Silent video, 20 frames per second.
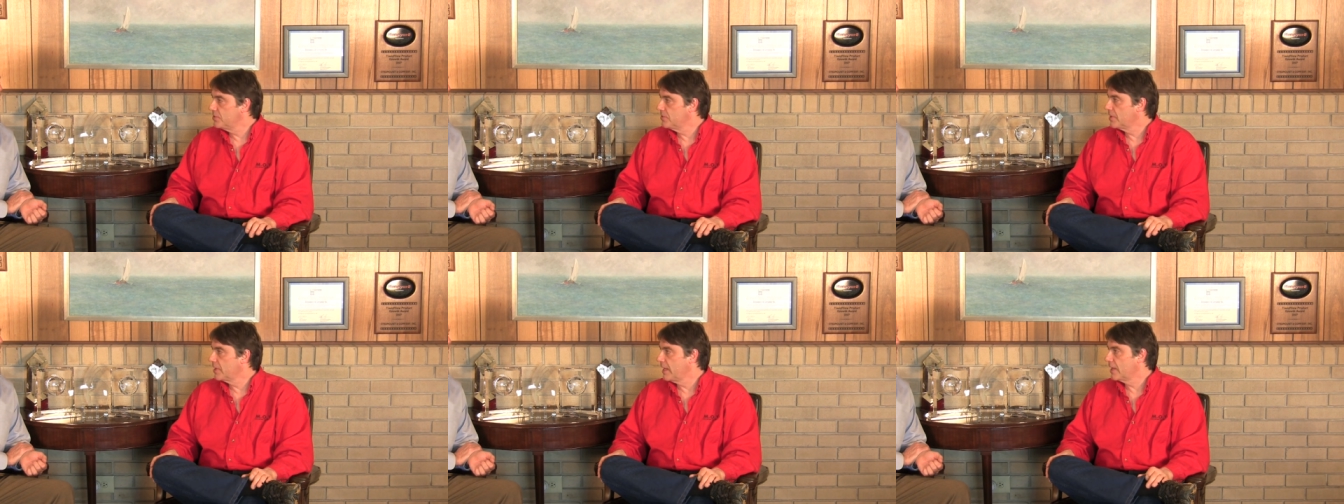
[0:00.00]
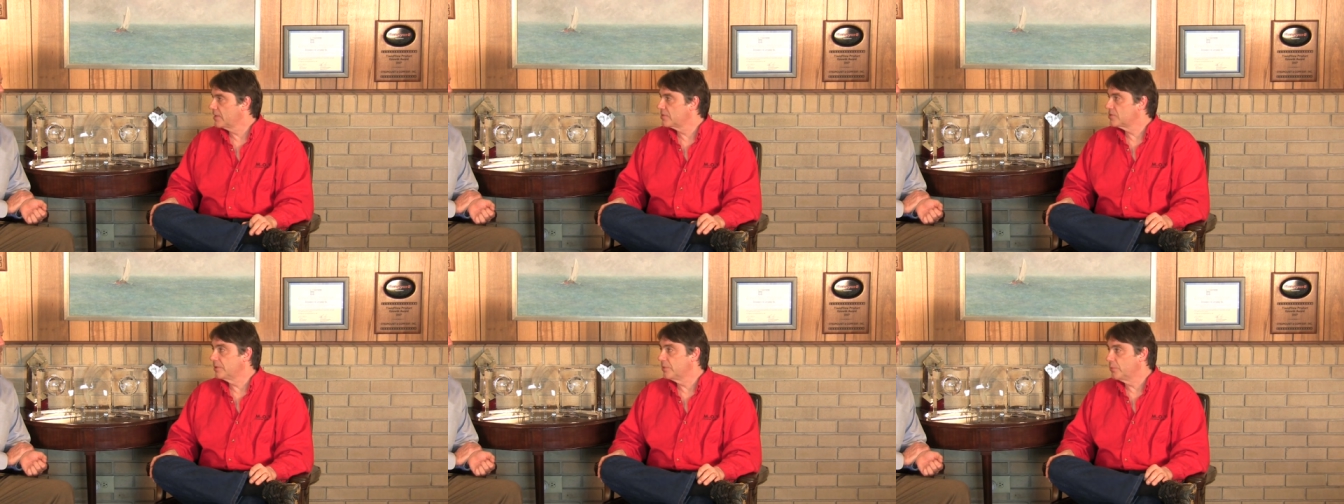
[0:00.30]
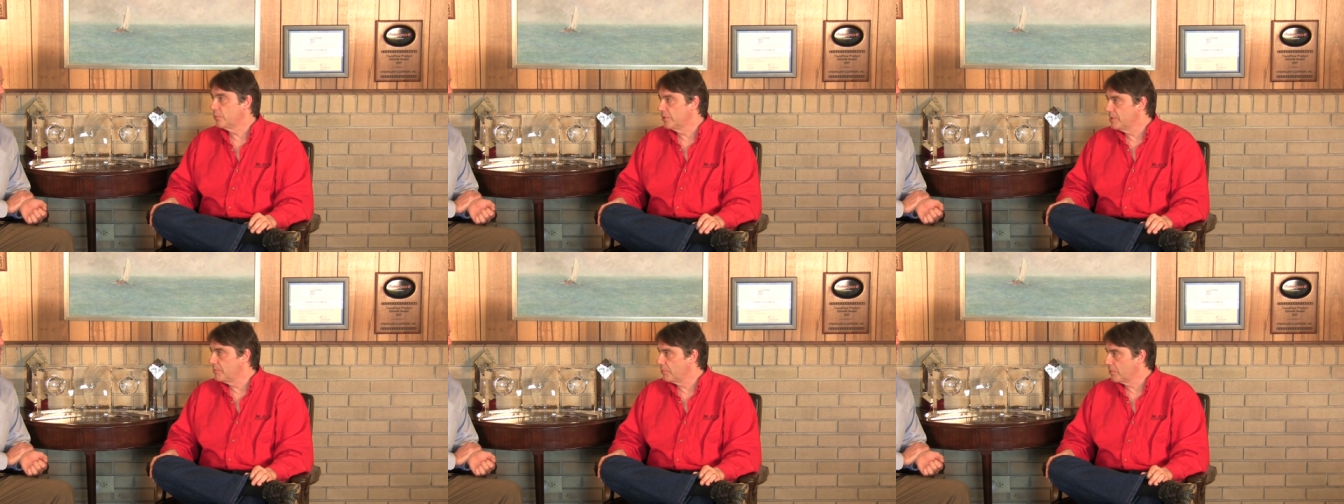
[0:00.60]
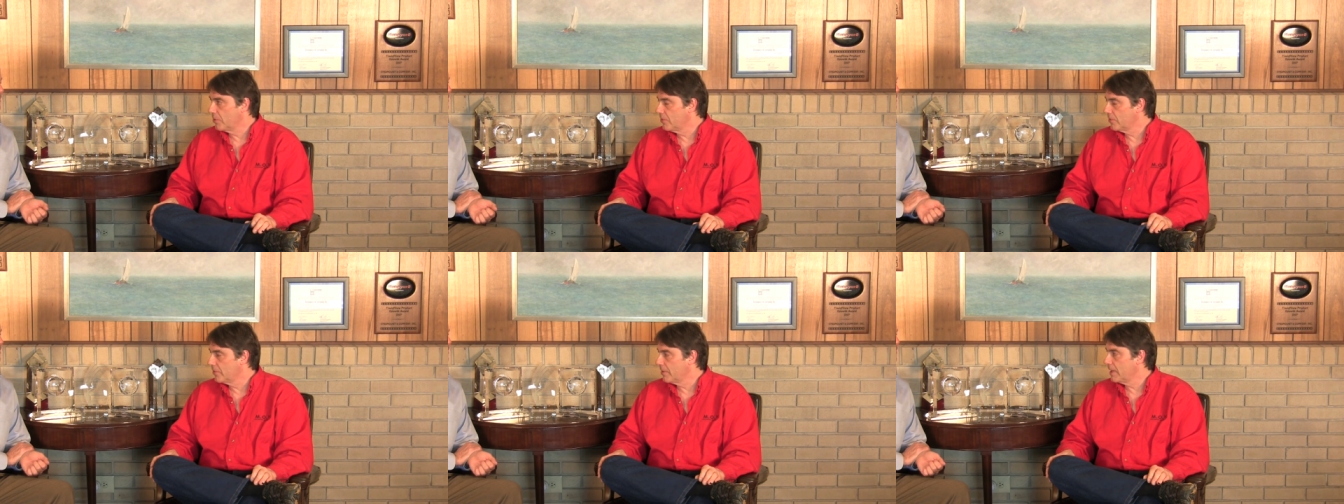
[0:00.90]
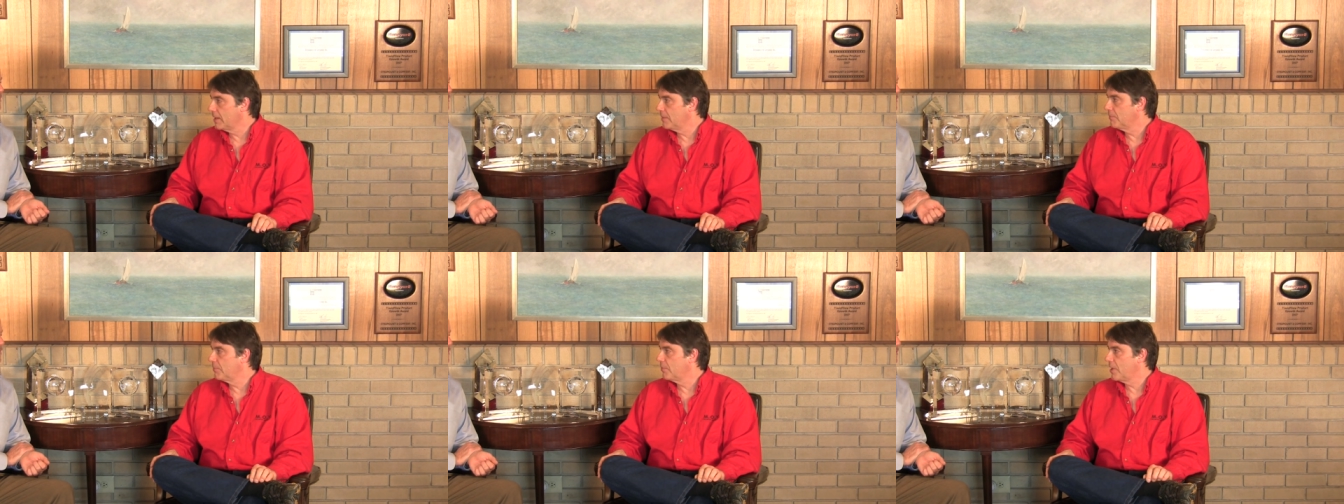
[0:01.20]
you can actually
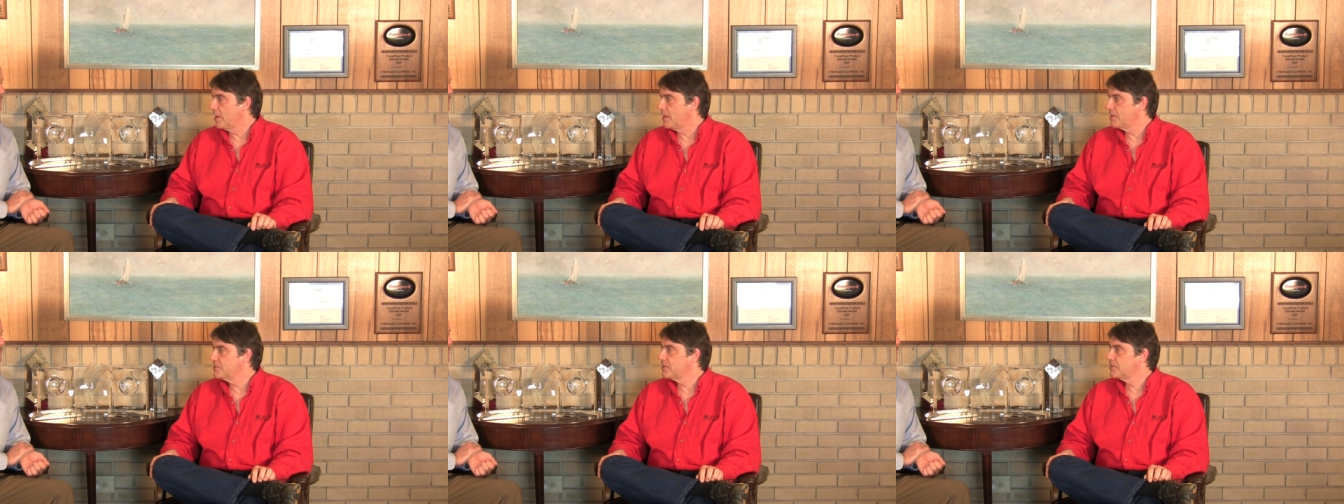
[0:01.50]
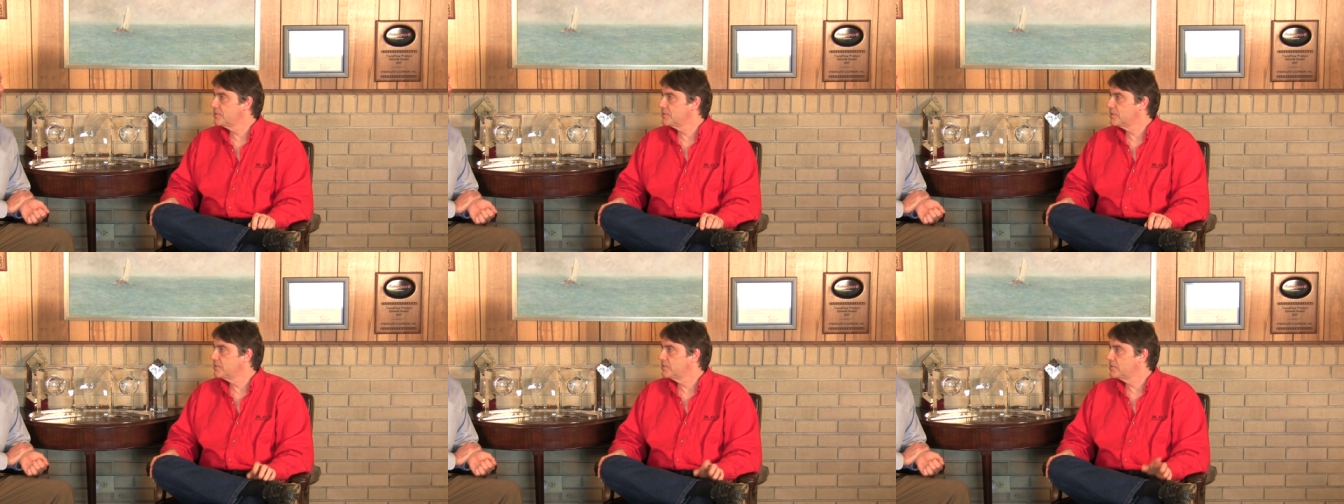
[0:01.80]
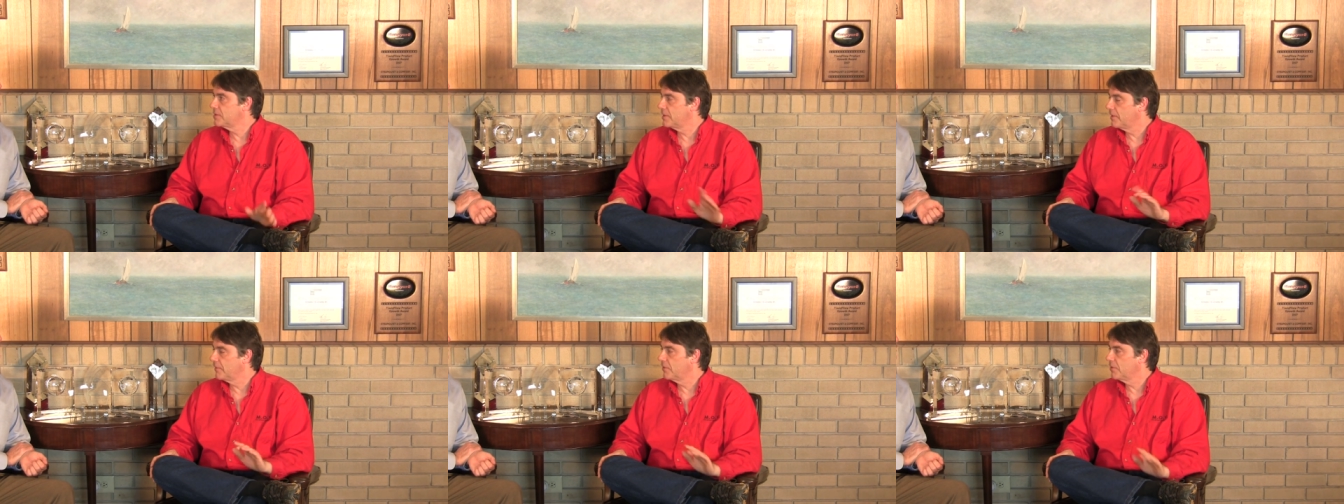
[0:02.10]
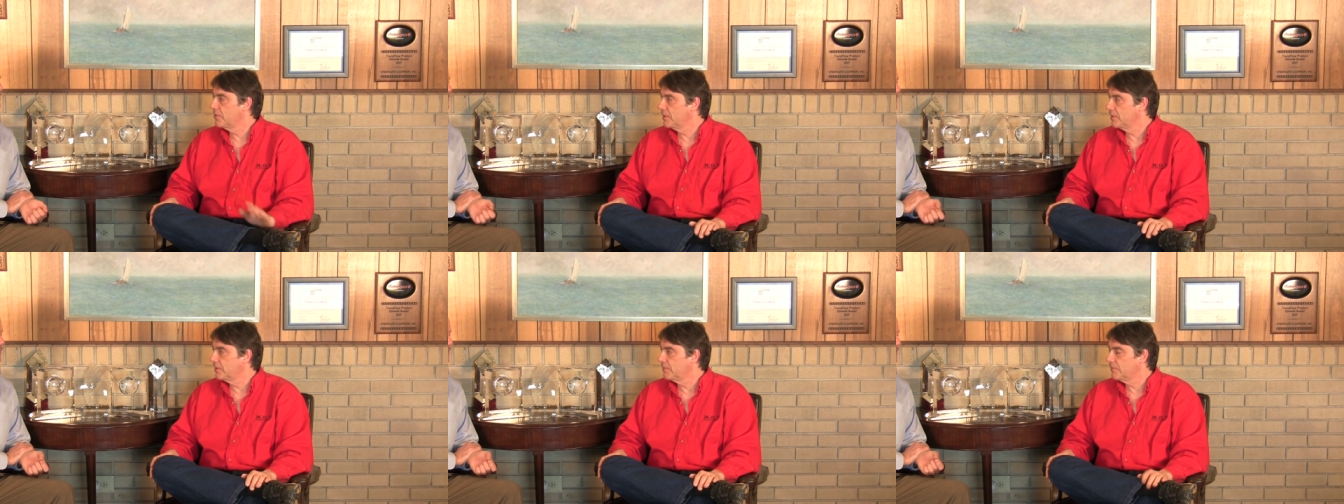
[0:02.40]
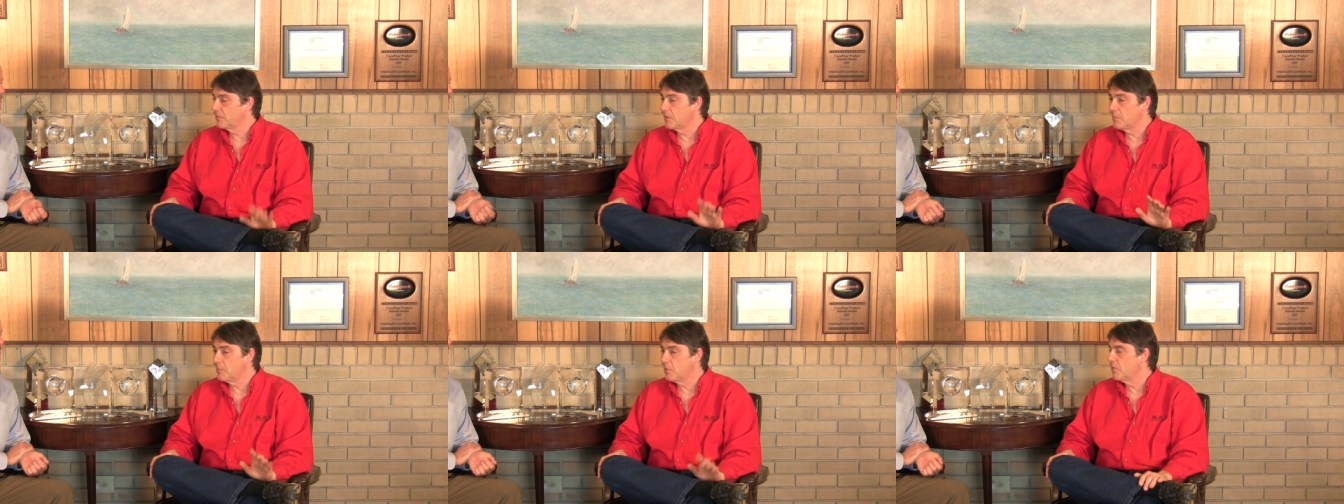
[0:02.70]
reprogram processes and everything
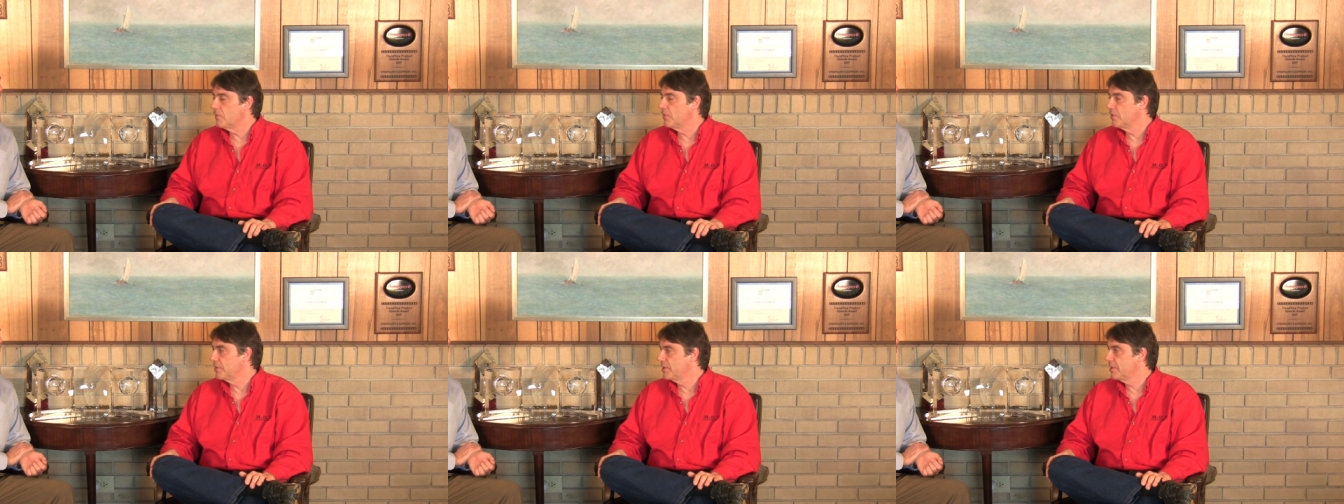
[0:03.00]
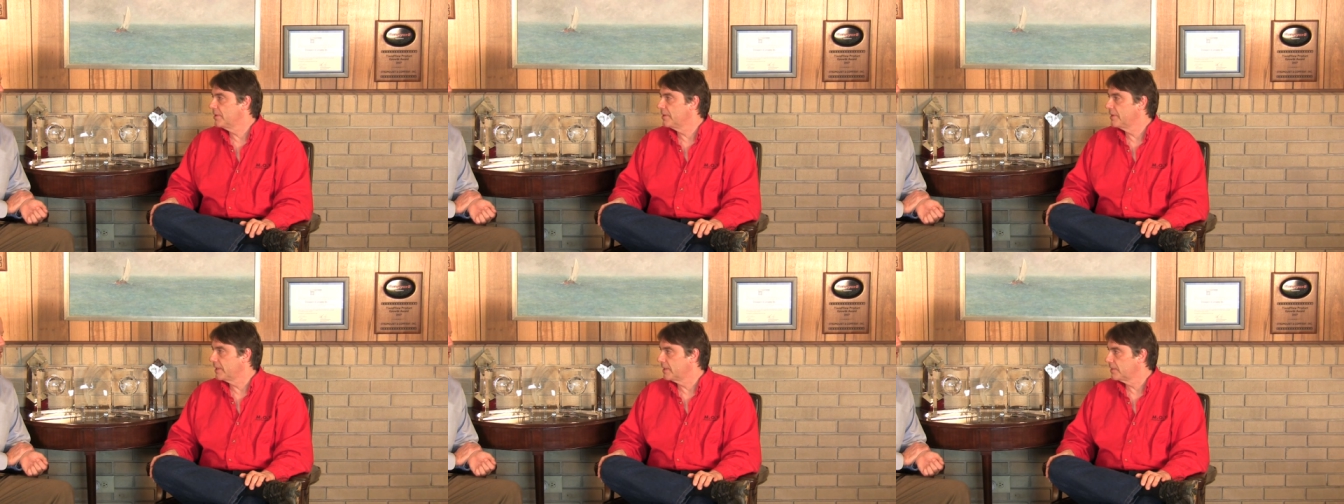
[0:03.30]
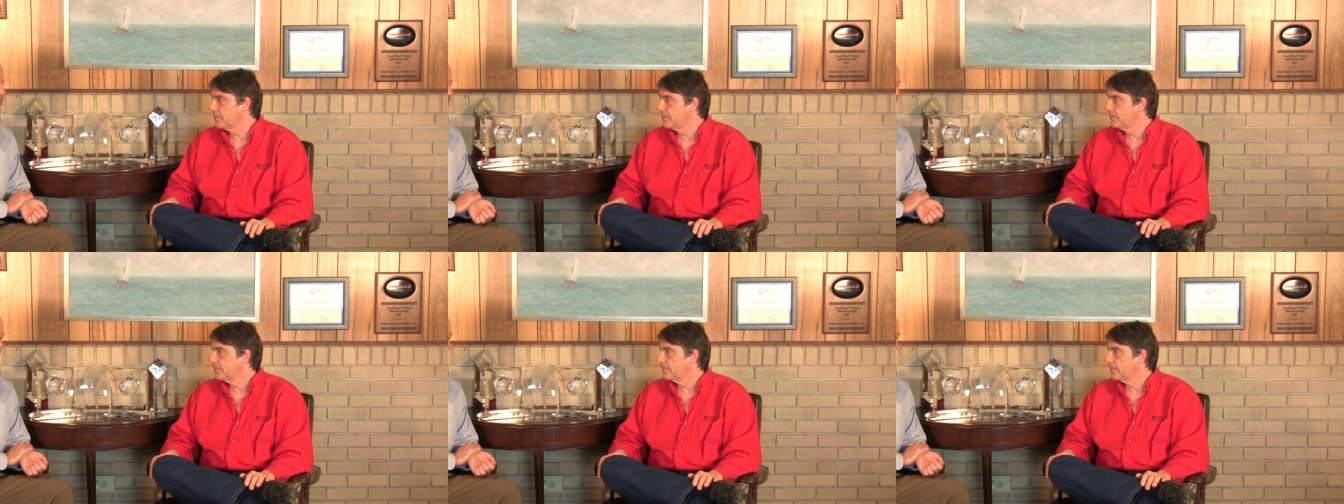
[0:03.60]
from over the internet.